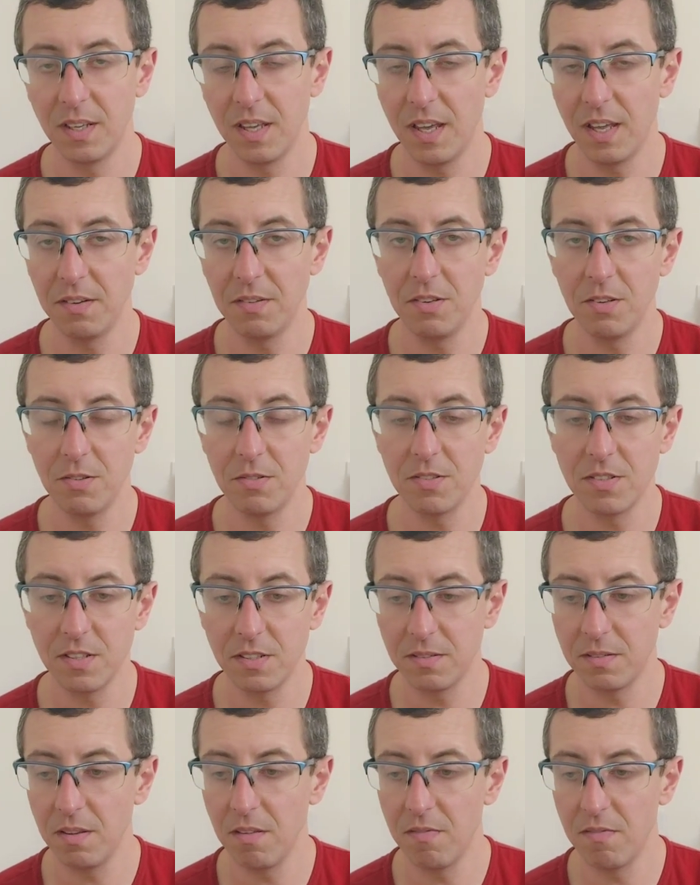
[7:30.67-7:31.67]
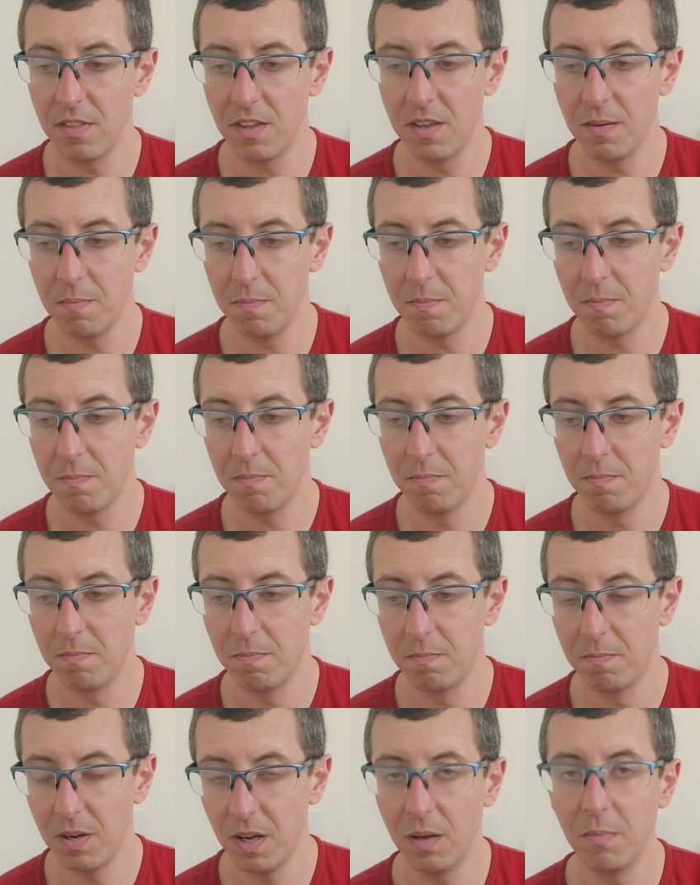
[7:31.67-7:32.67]
use it, the
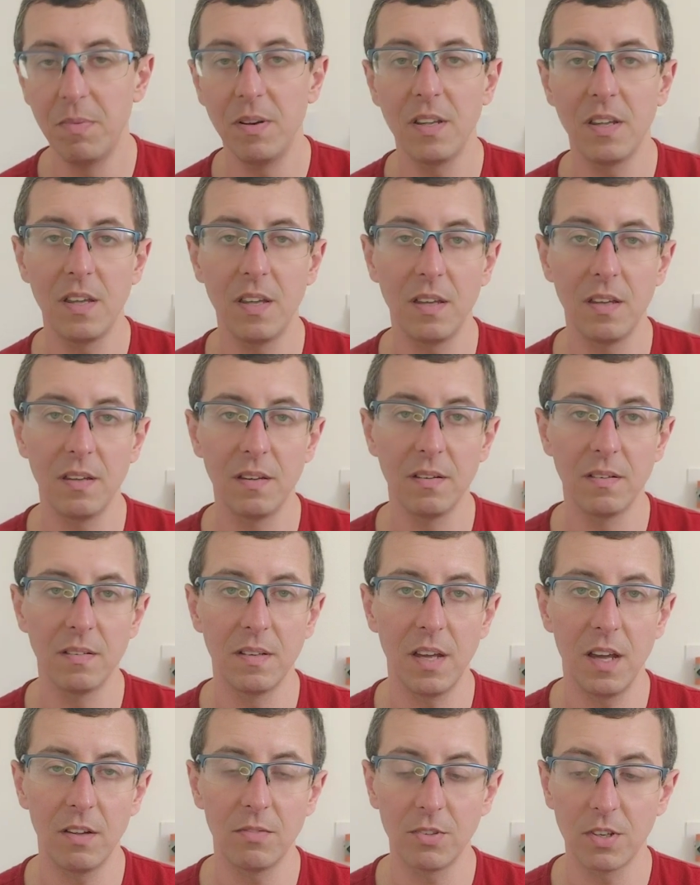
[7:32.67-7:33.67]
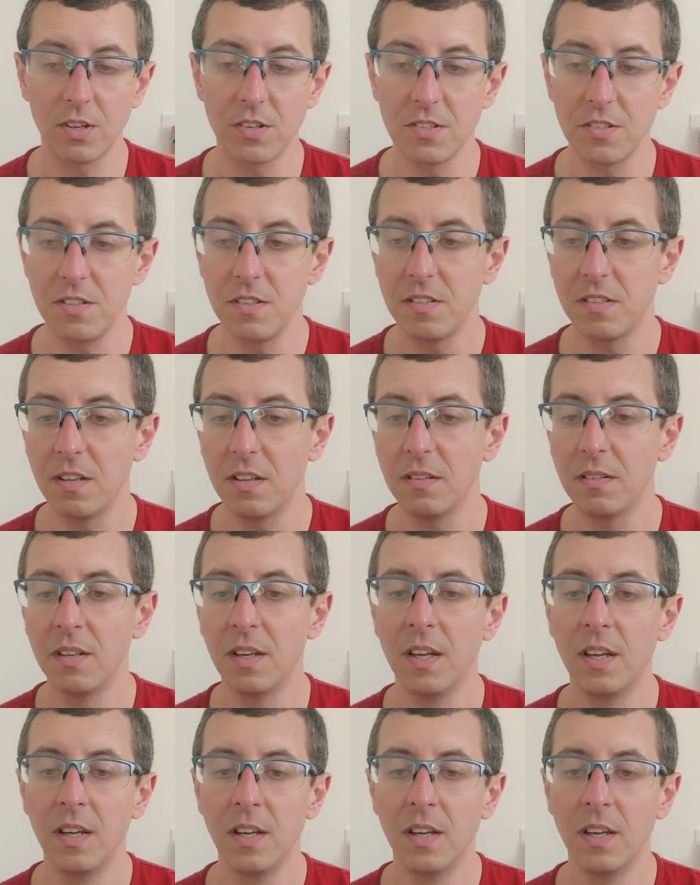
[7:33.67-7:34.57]
public healthcare system,